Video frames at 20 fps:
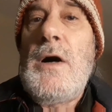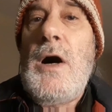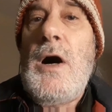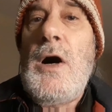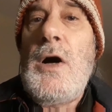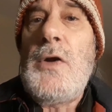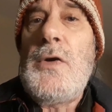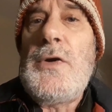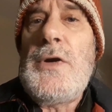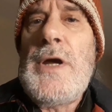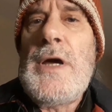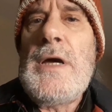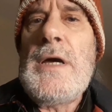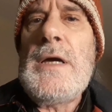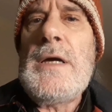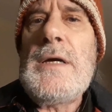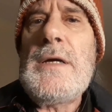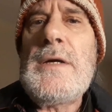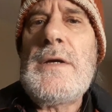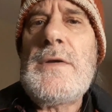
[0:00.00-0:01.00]
on
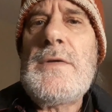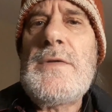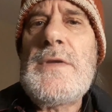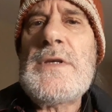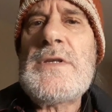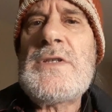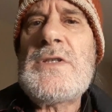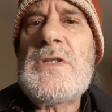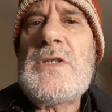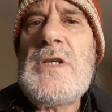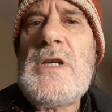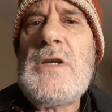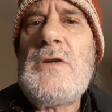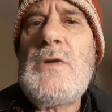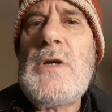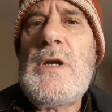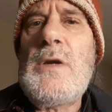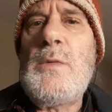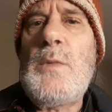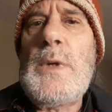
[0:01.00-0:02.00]
the
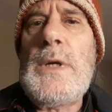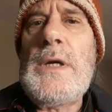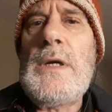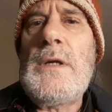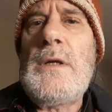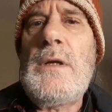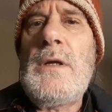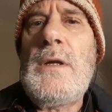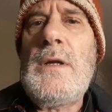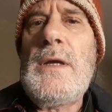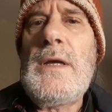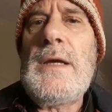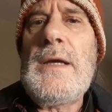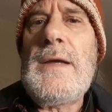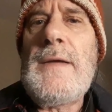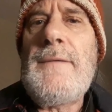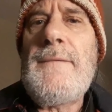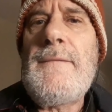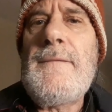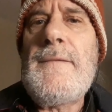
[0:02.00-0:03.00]
steering wheel
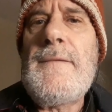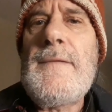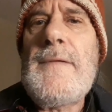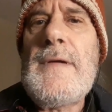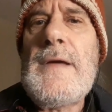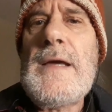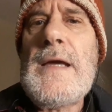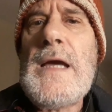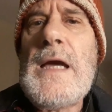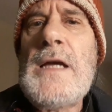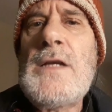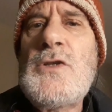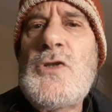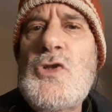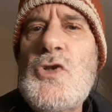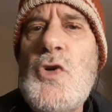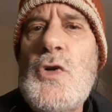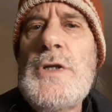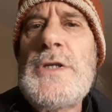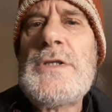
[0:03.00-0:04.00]
and
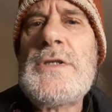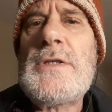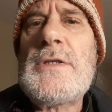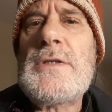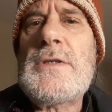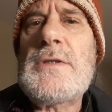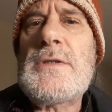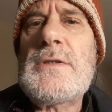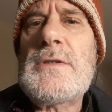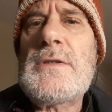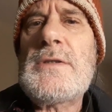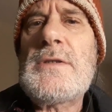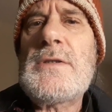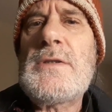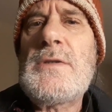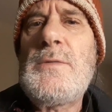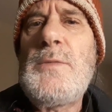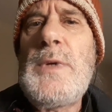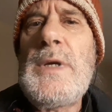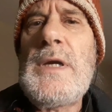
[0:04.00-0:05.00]
choices
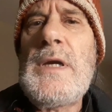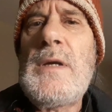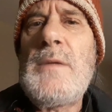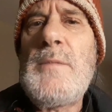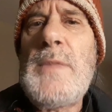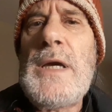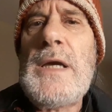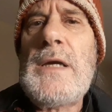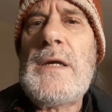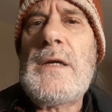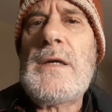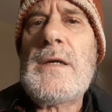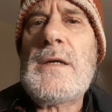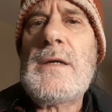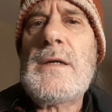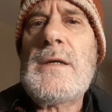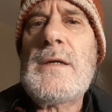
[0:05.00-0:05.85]
we can make